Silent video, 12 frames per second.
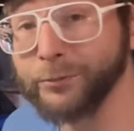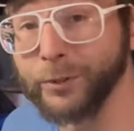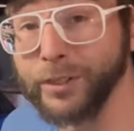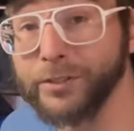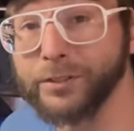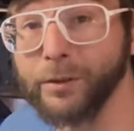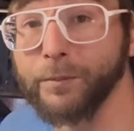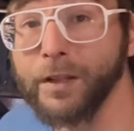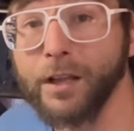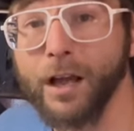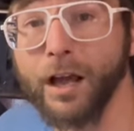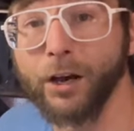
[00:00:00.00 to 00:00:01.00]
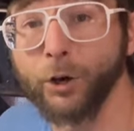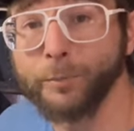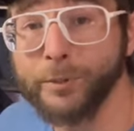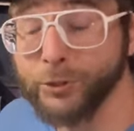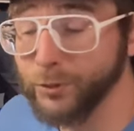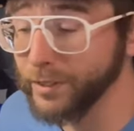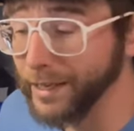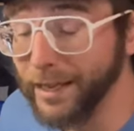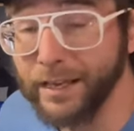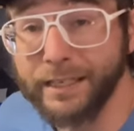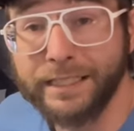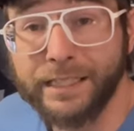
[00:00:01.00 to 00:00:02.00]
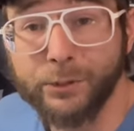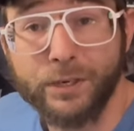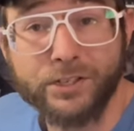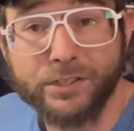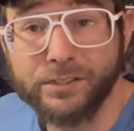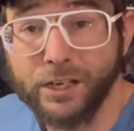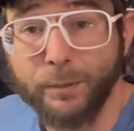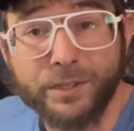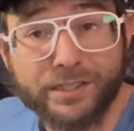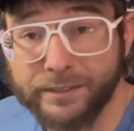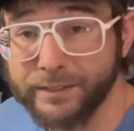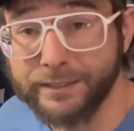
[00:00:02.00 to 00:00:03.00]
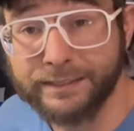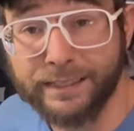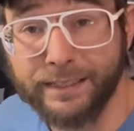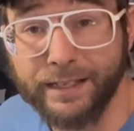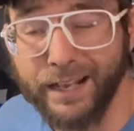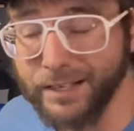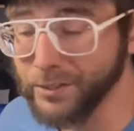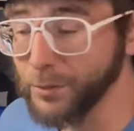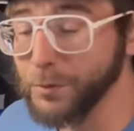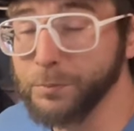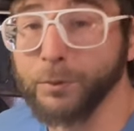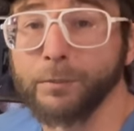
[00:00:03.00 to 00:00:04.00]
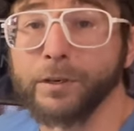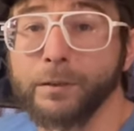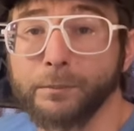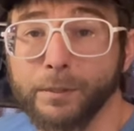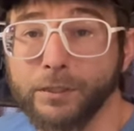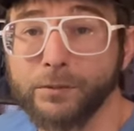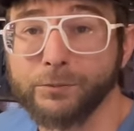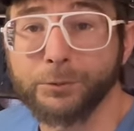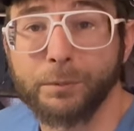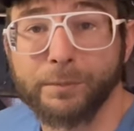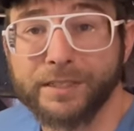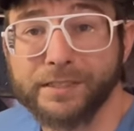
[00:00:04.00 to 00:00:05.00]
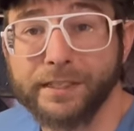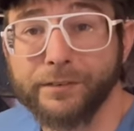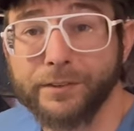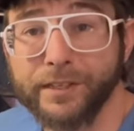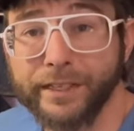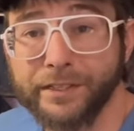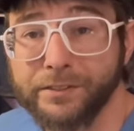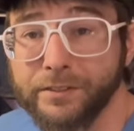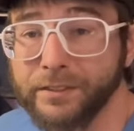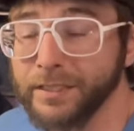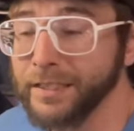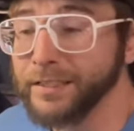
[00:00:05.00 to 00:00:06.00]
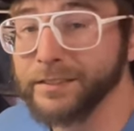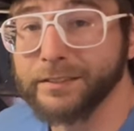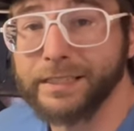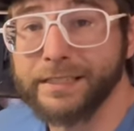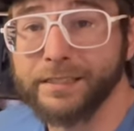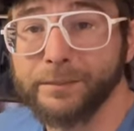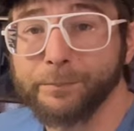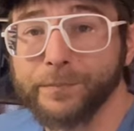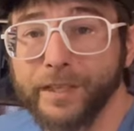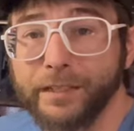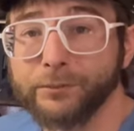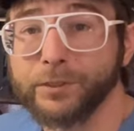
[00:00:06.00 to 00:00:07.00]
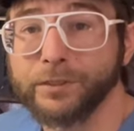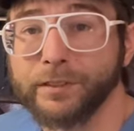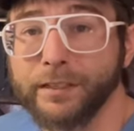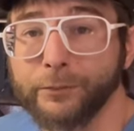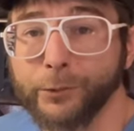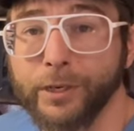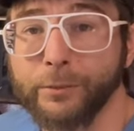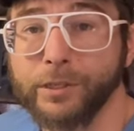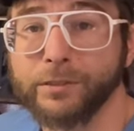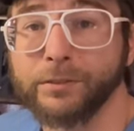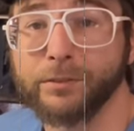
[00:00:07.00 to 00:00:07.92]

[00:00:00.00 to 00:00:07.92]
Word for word: footage. So uh, hope you enjoy. Uh, any questions, comments, anything like that, as always, them down below. Do my best to get everything answered. Until next time, everyone, have a great one.